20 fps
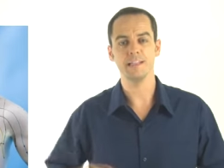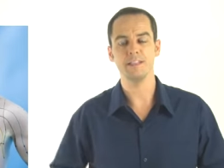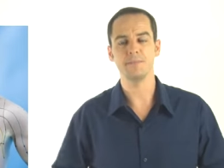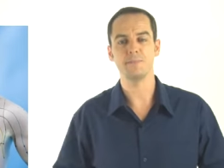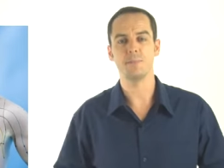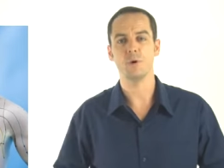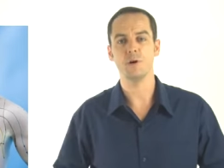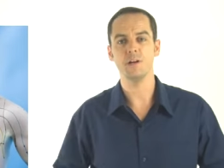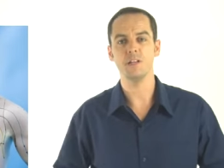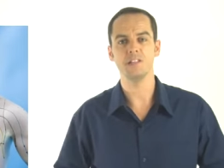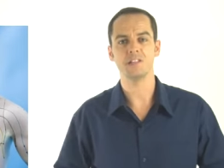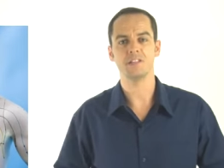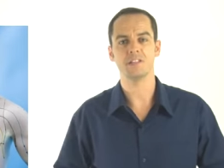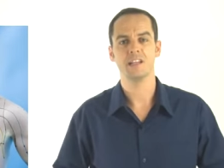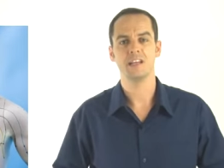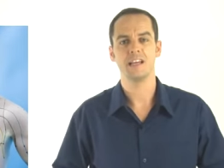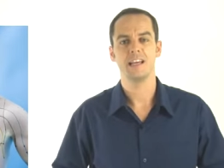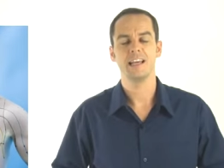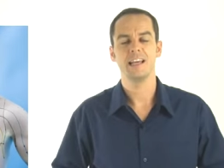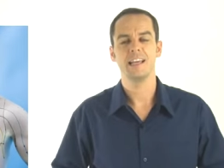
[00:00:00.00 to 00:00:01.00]
these points.
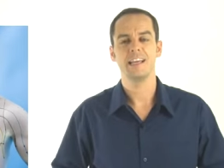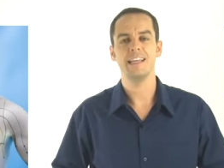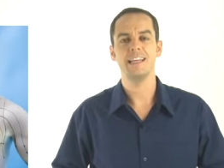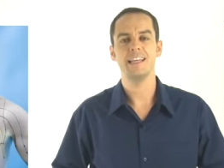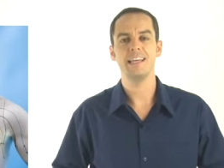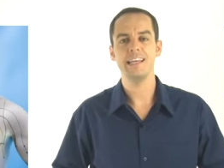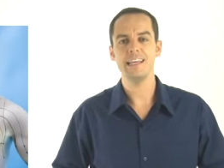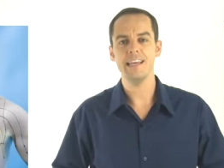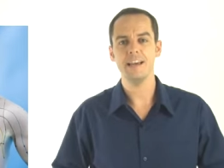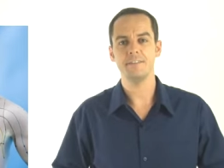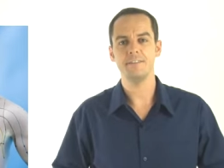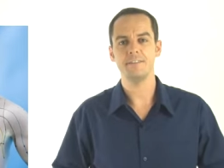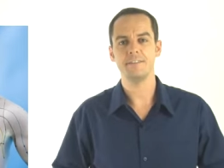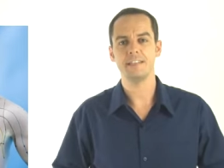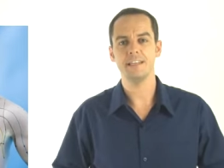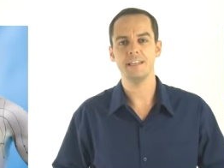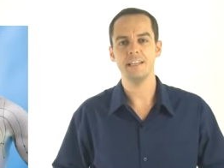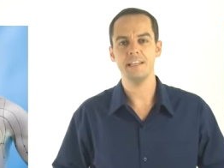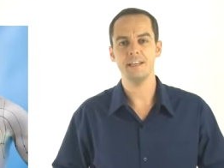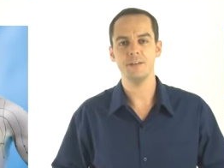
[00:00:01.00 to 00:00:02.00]
In
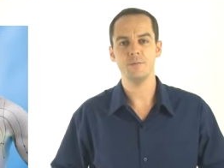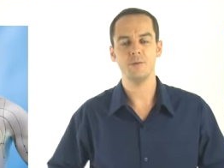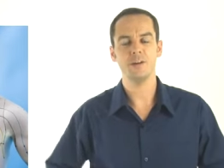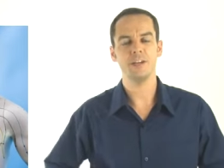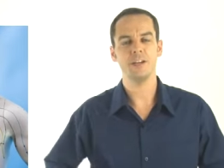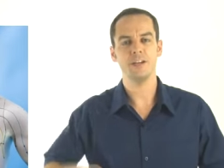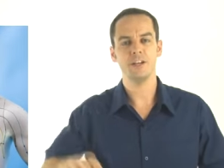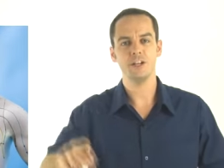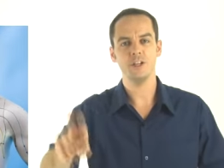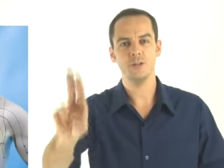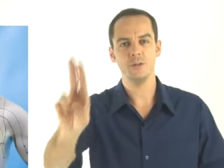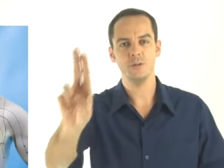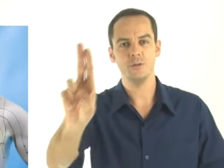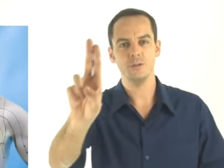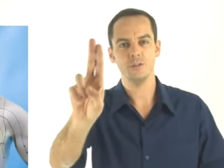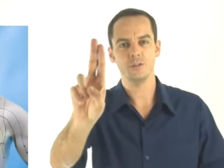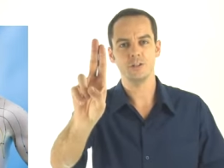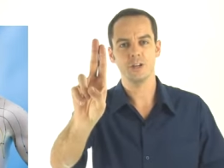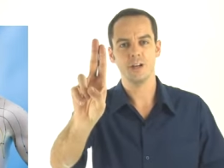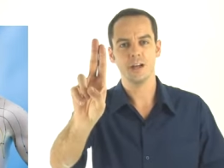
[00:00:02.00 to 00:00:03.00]
EFT, we're going to
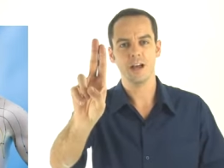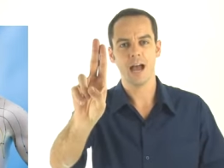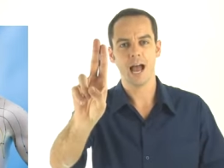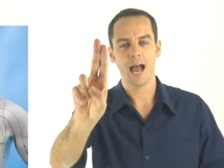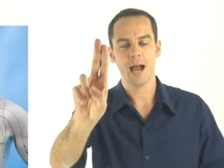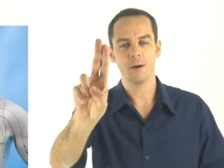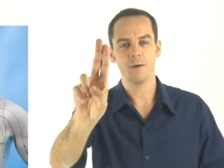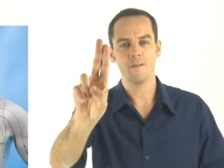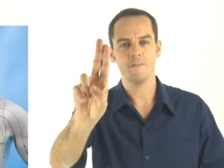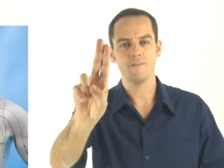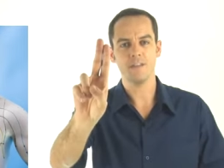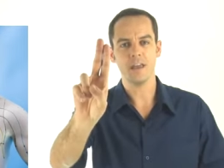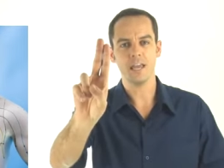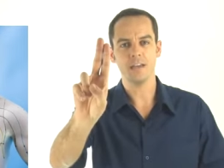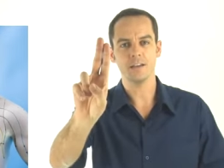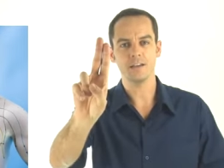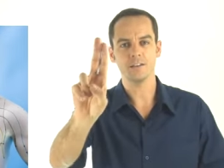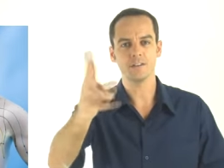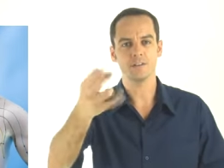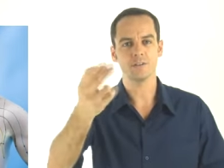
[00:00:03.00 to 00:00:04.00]
use our
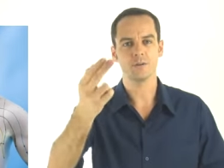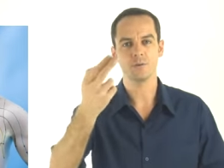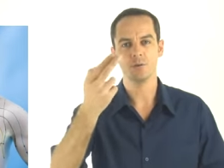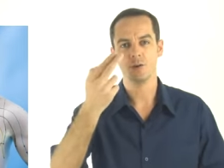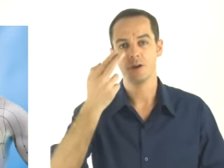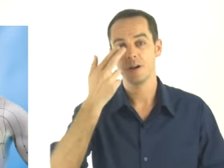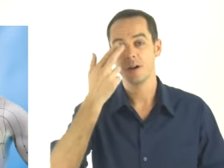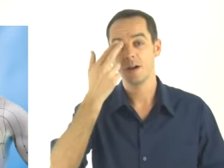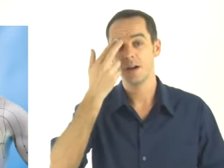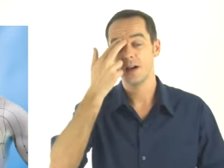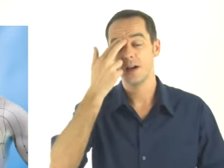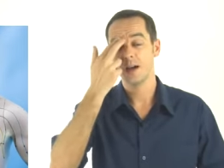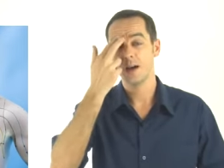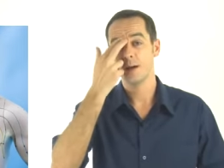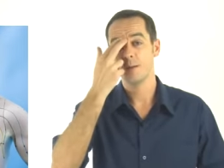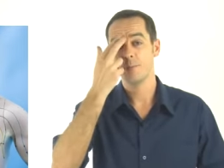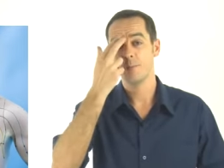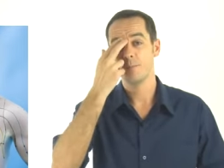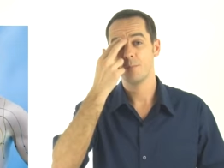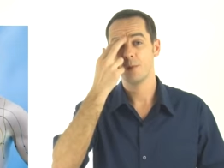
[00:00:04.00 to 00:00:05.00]
fingers
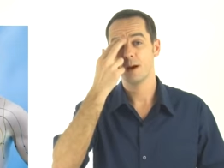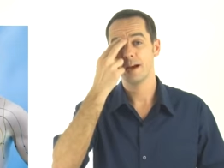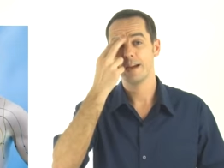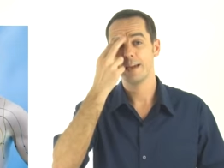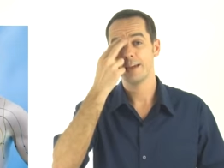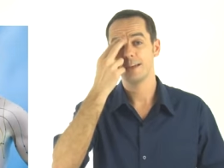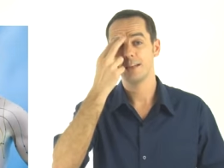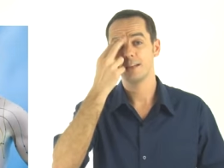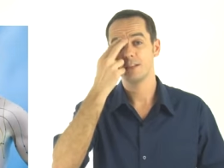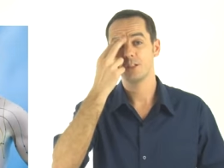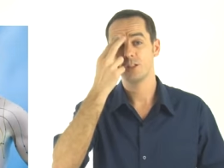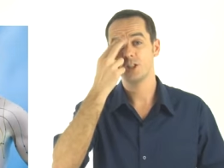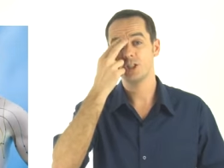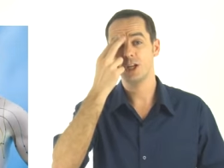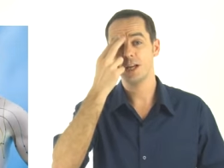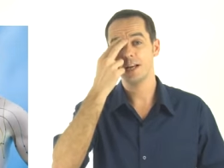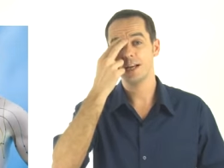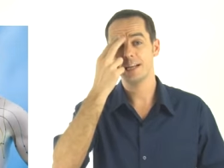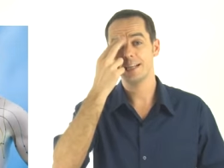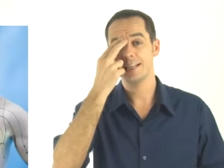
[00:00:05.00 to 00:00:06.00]
by
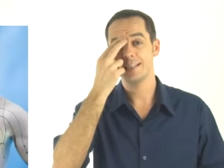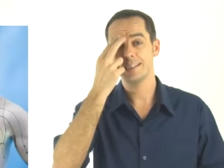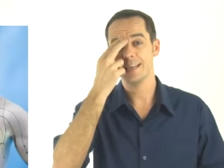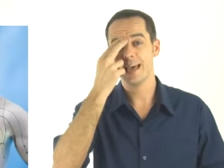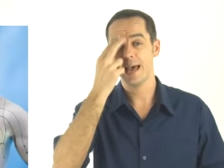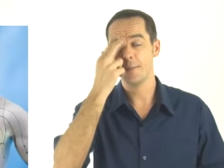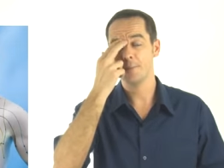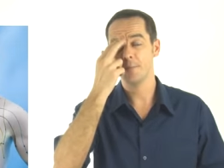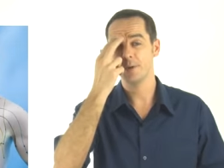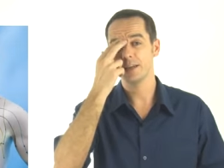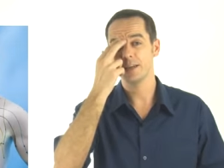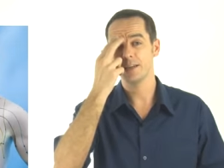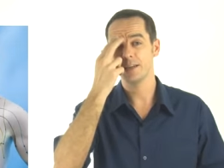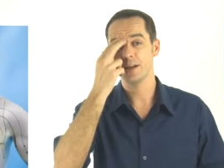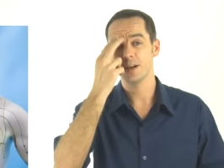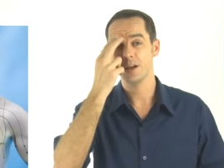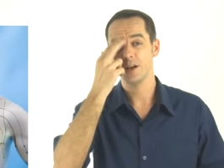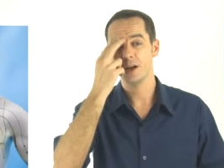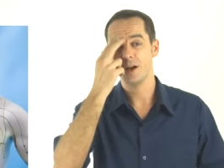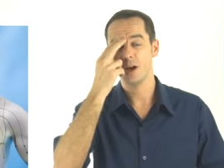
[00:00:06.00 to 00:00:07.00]
gently
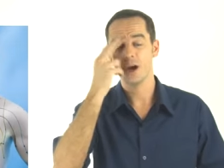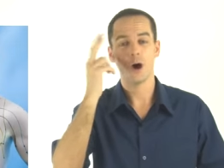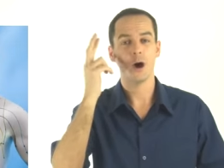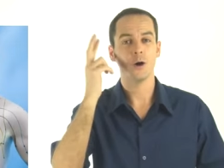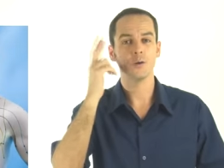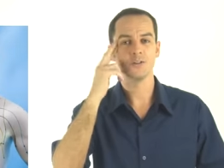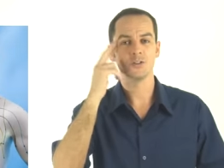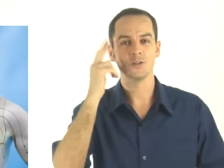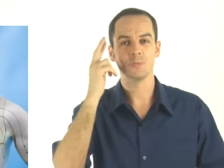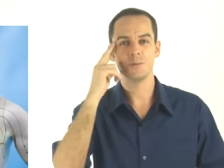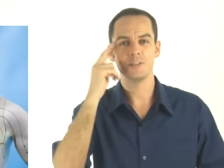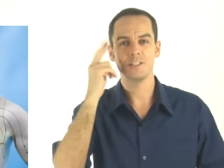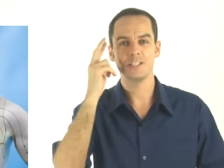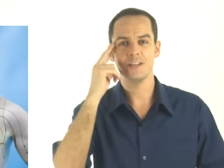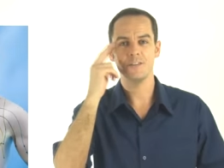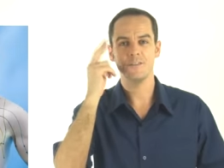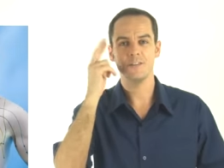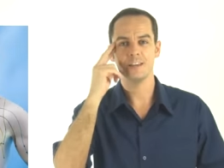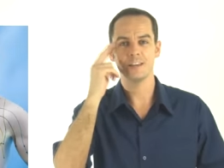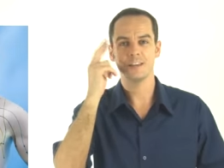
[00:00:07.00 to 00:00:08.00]
tapping on
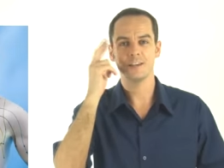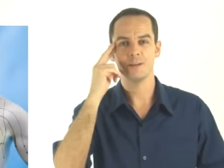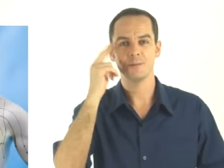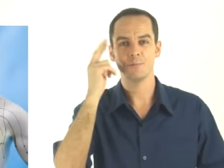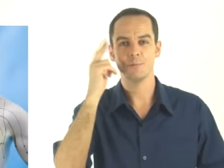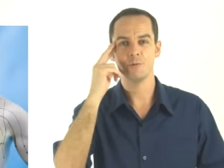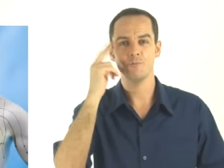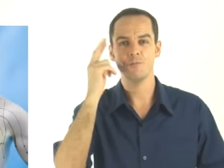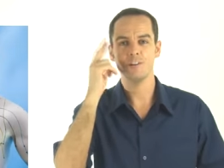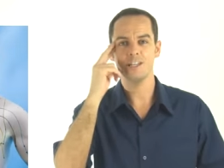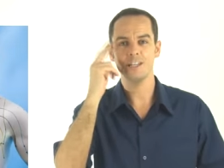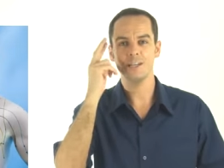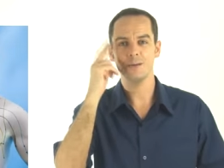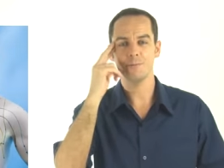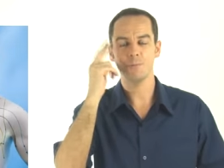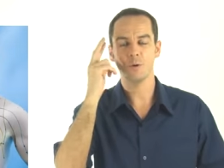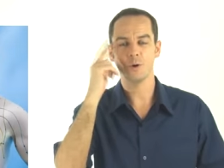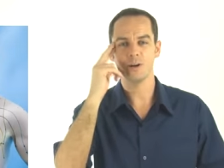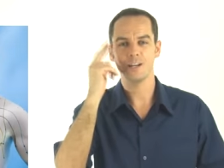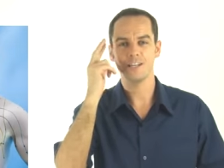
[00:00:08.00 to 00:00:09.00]
specific
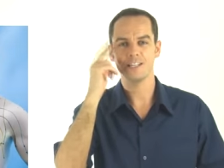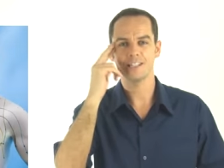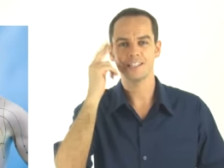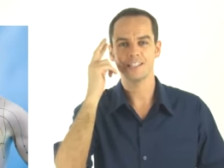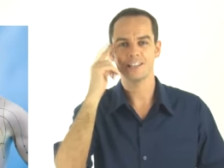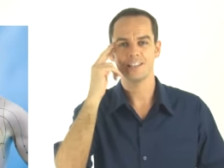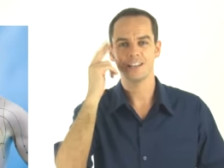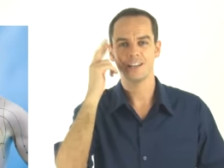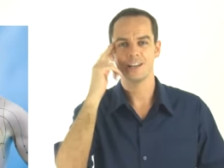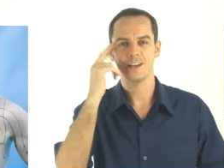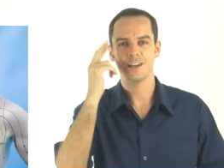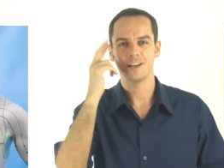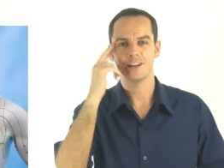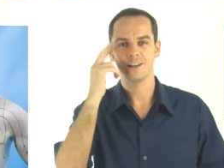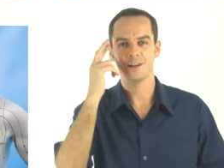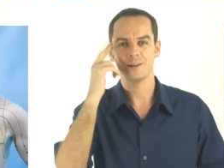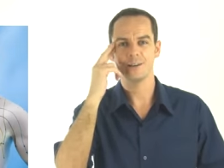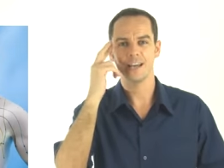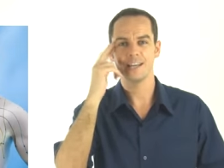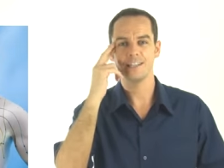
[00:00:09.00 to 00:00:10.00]
meridian points
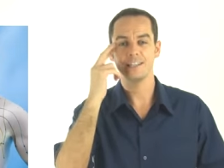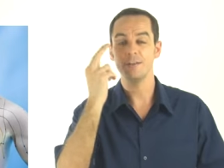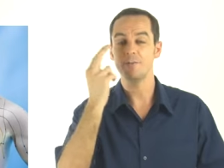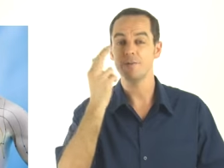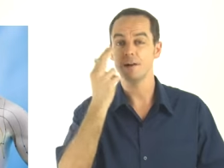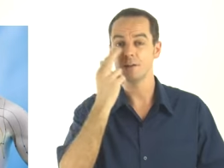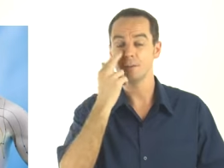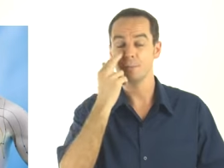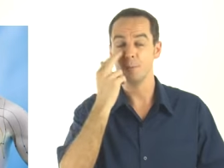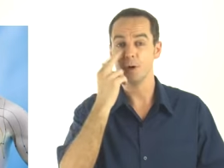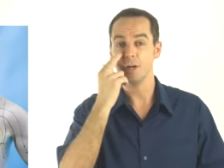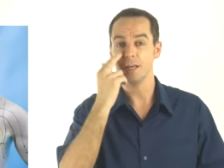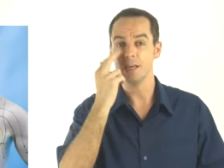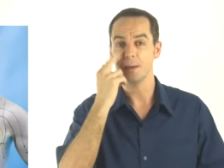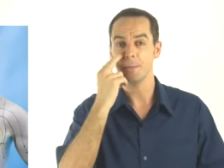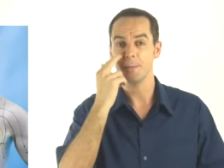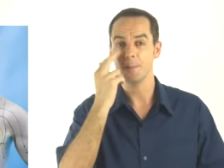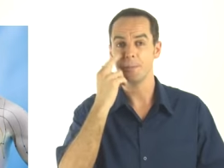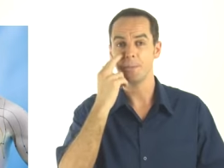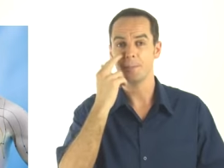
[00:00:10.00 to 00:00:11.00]
located around the
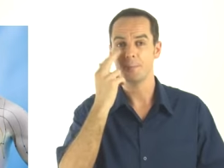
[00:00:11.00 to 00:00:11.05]
body.